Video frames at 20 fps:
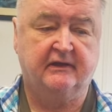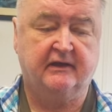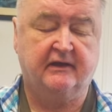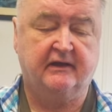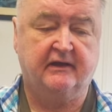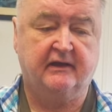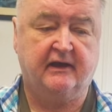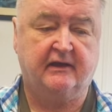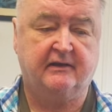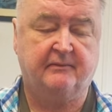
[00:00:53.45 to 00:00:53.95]

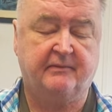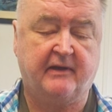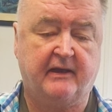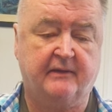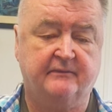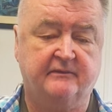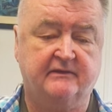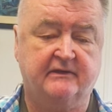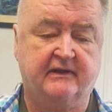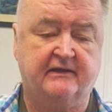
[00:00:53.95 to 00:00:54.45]

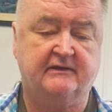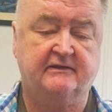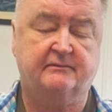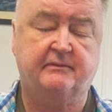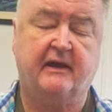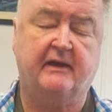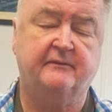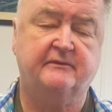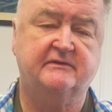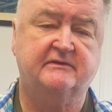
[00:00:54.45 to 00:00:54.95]

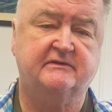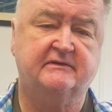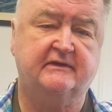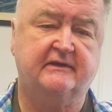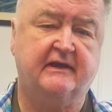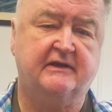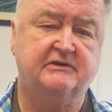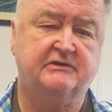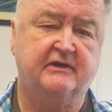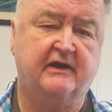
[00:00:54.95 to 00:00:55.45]
Perhaps
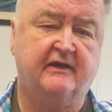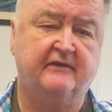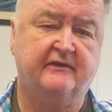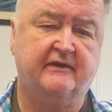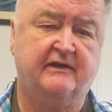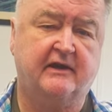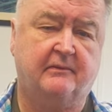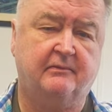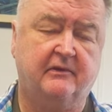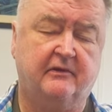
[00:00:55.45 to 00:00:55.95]
let you have a
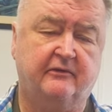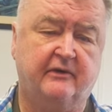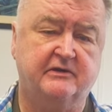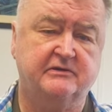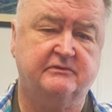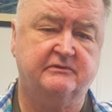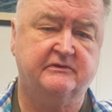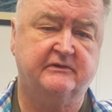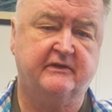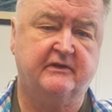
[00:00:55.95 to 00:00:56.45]
couple of
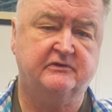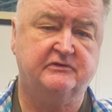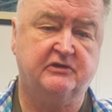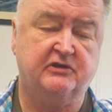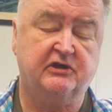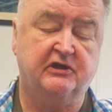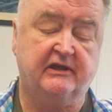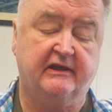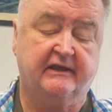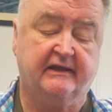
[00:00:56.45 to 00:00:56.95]
regiments of those
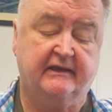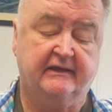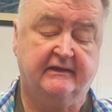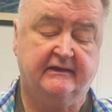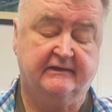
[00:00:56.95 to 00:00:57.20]
early.